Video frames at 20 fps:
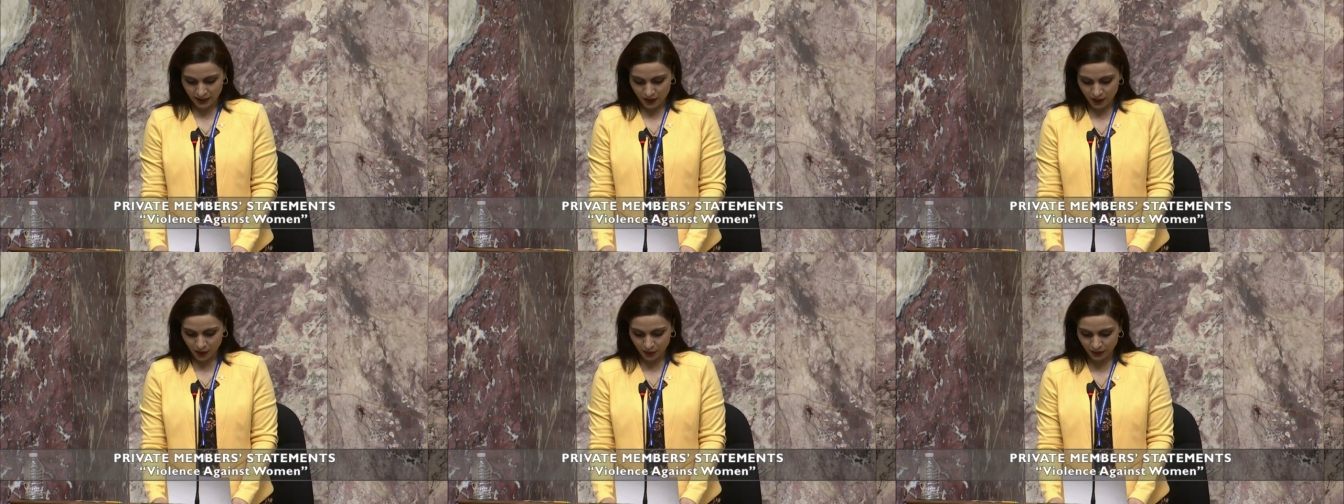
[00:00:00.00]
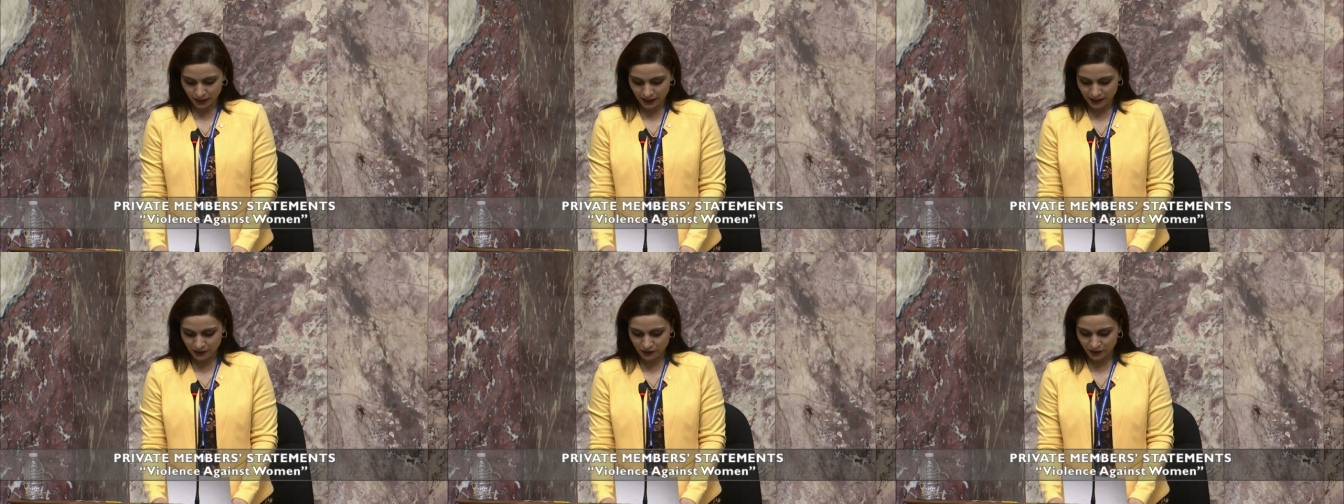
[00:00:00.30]
On
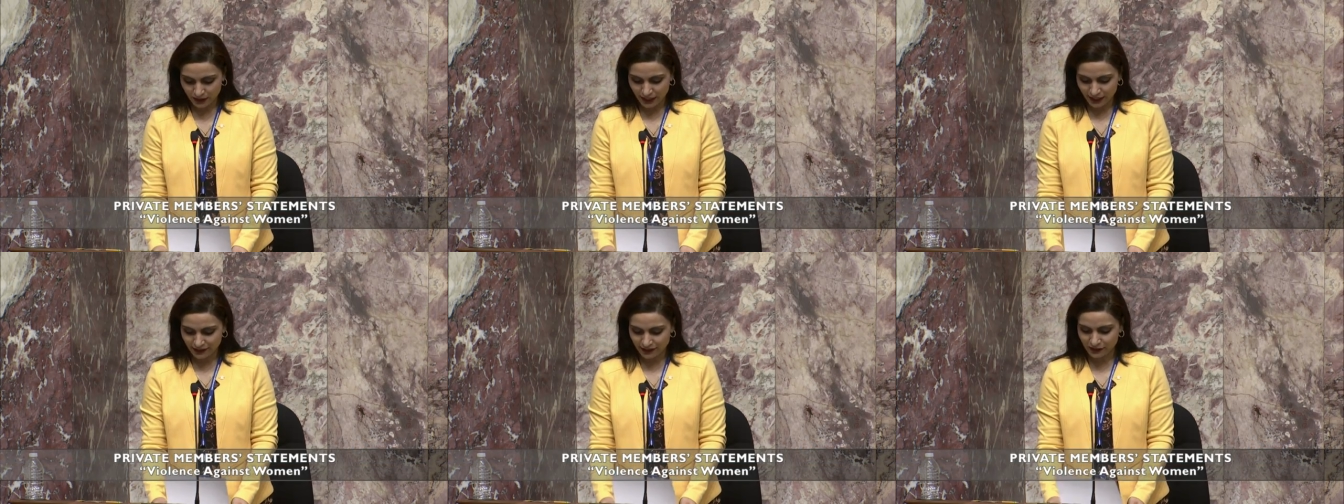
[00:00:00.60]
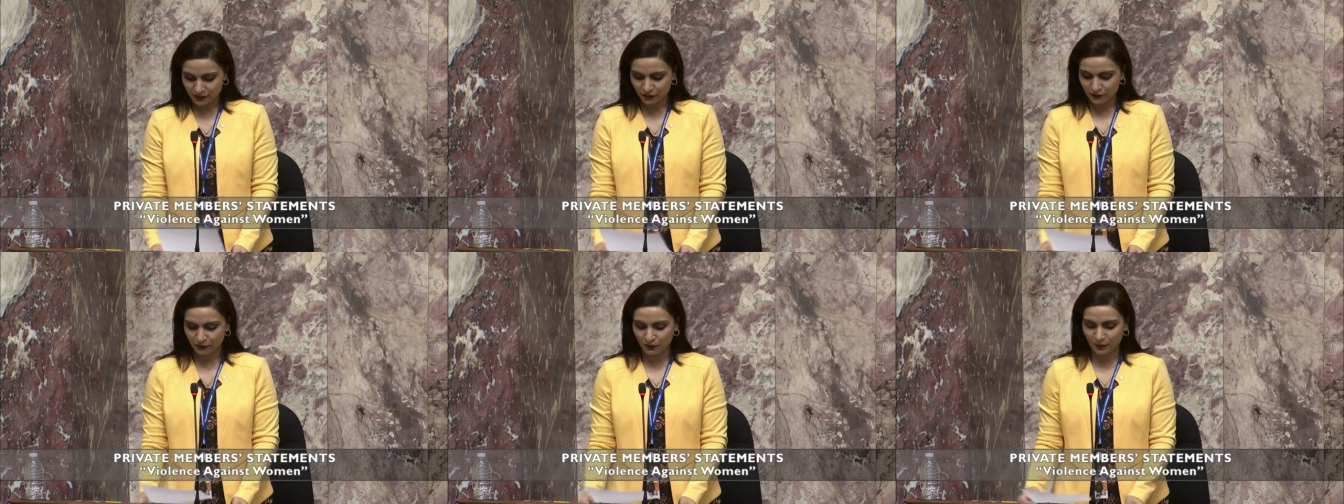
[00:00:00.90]

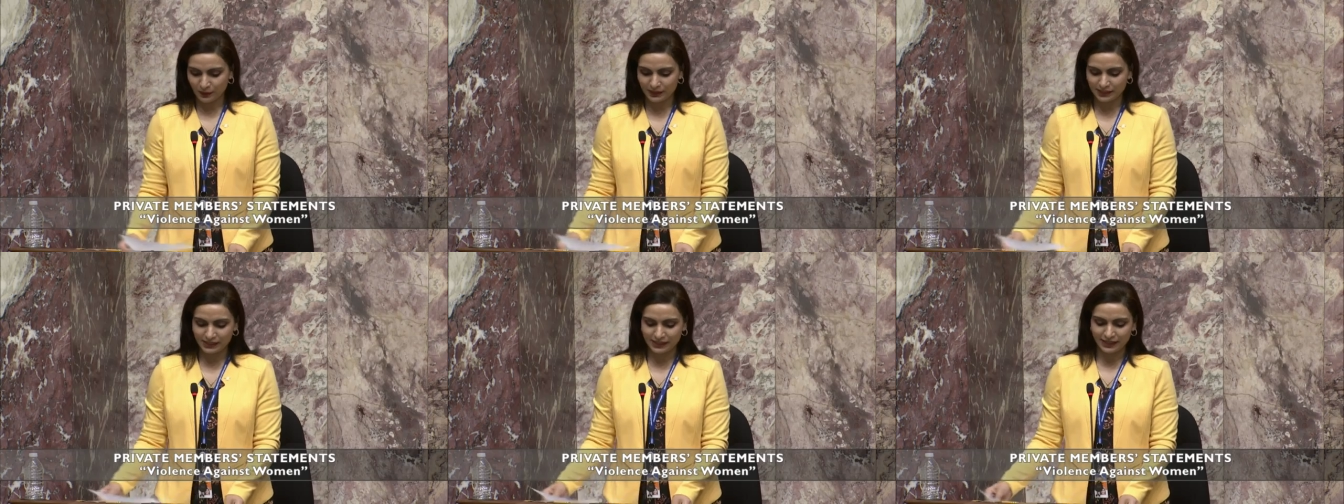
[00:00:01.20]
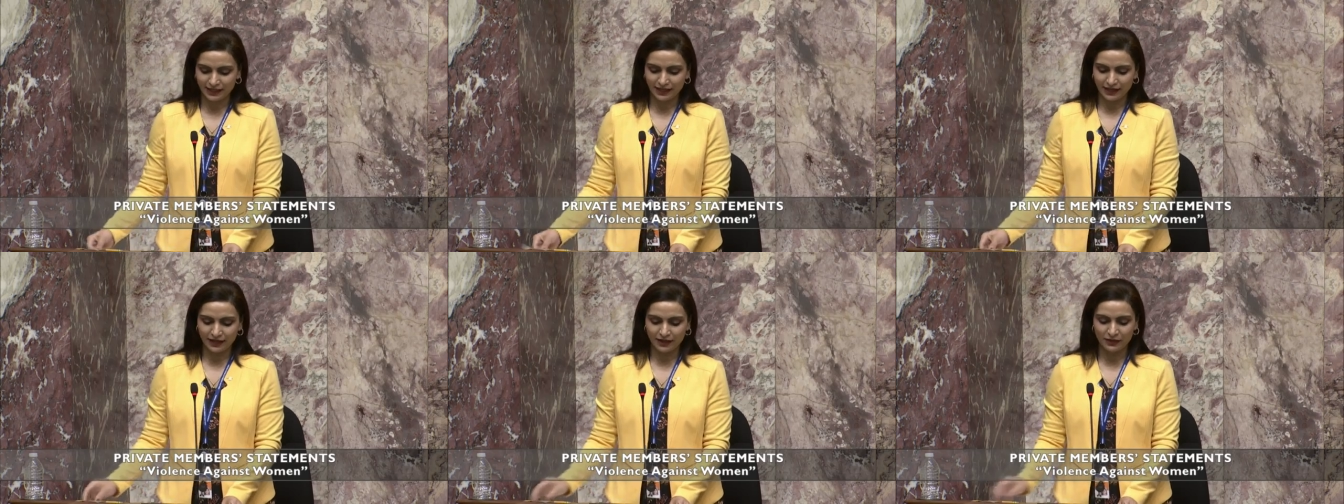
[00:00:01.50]
International Women's
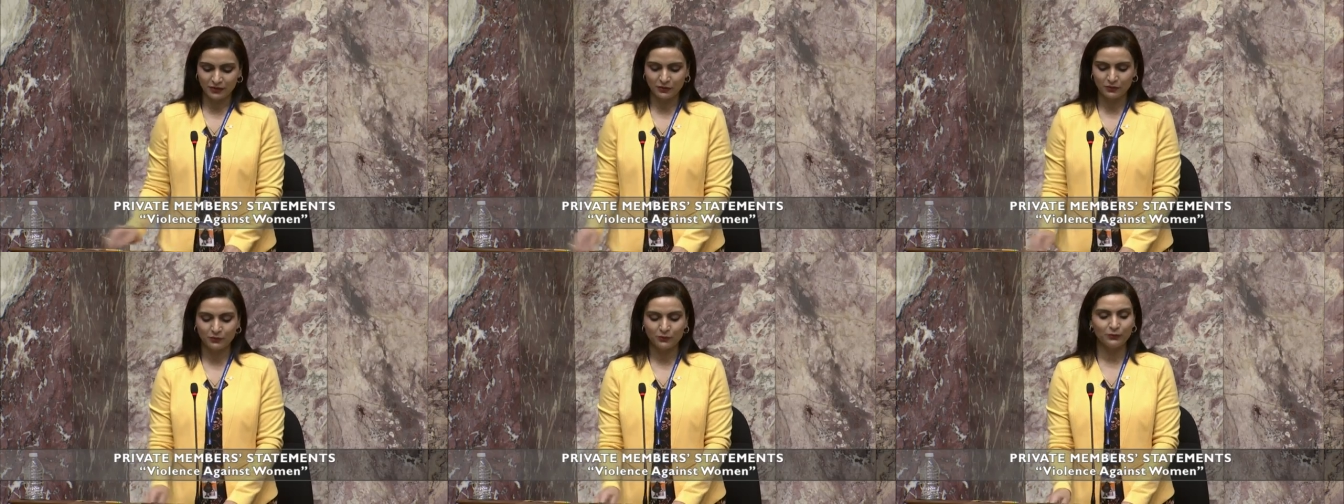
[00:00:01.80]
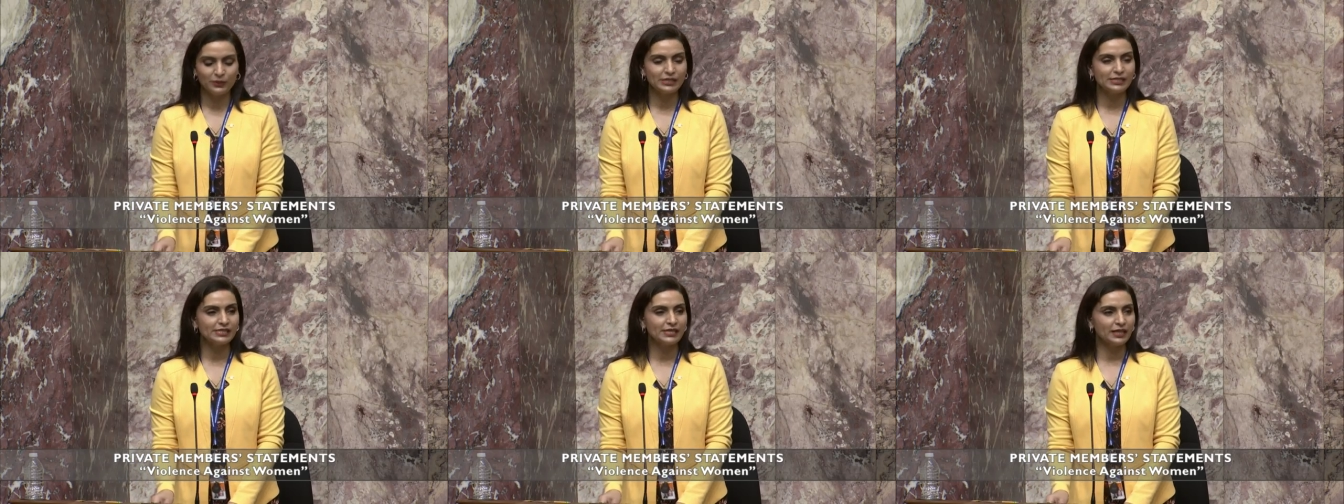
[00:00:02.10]
Day,
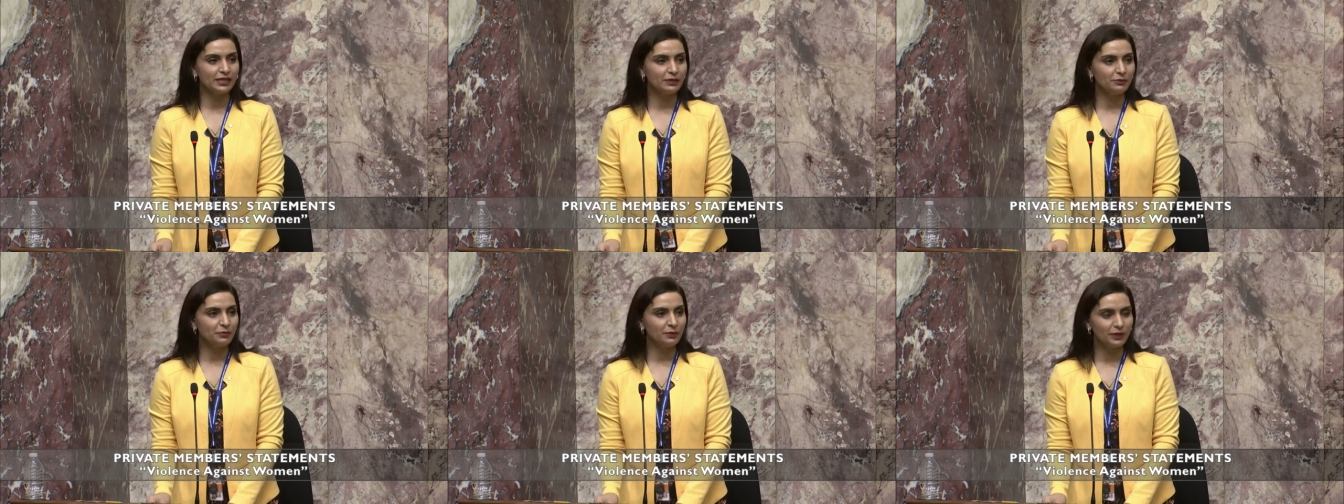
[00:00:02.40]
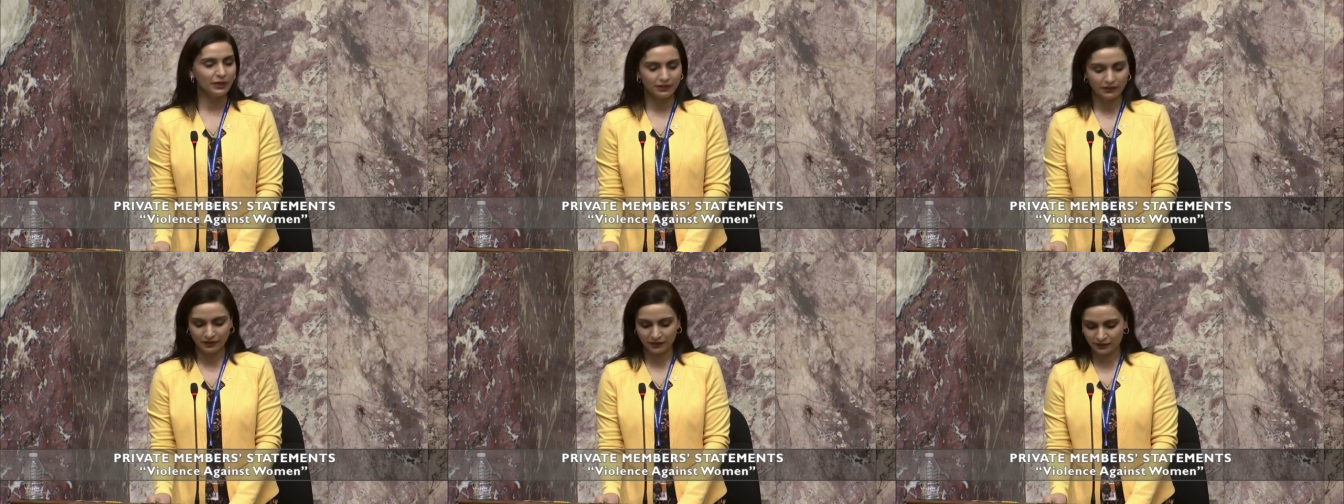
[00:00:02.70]
we
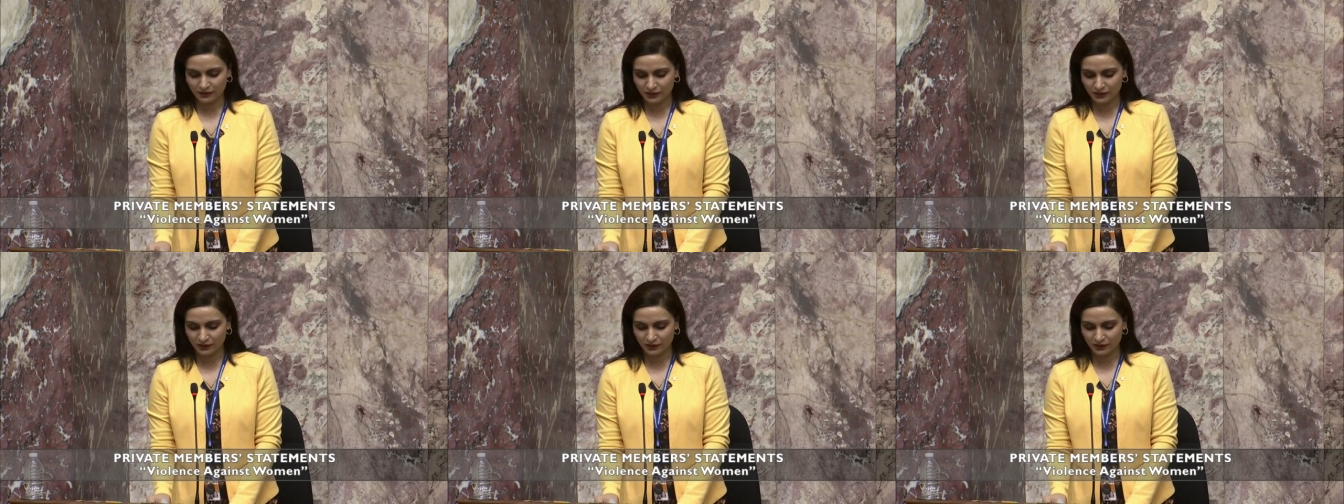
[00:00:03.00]
celebrate the